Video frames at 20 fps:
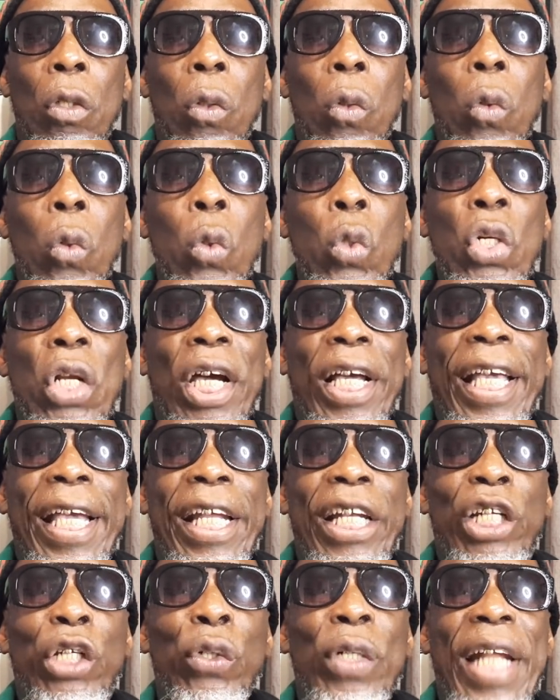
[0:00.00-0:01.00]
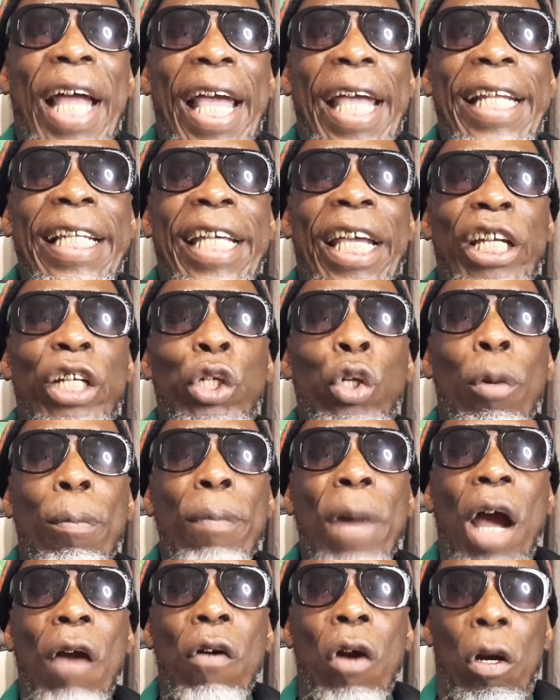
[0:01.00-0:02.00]
Who not get tonight, get
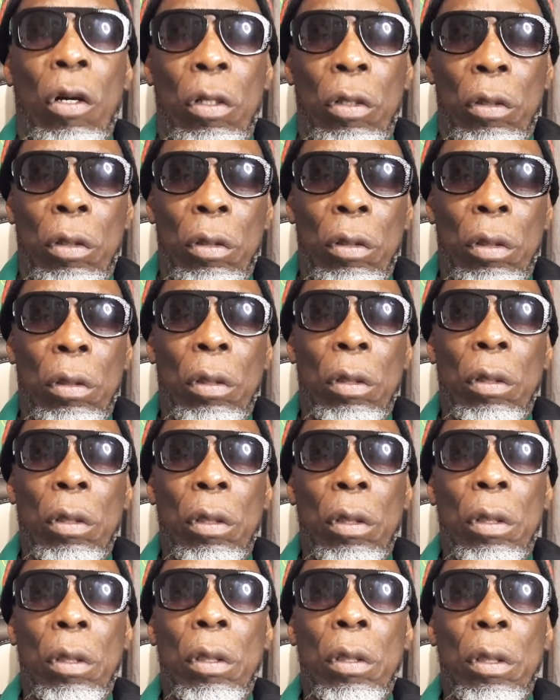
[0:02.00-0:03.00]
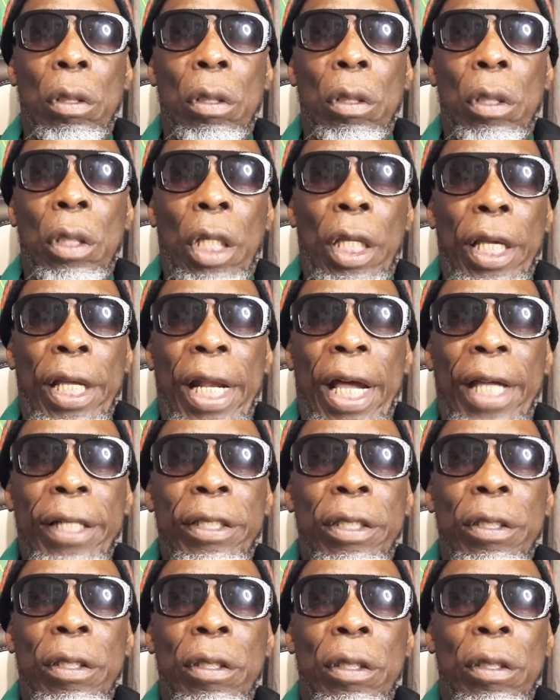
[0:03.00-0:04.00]
tomorrow. You hear that?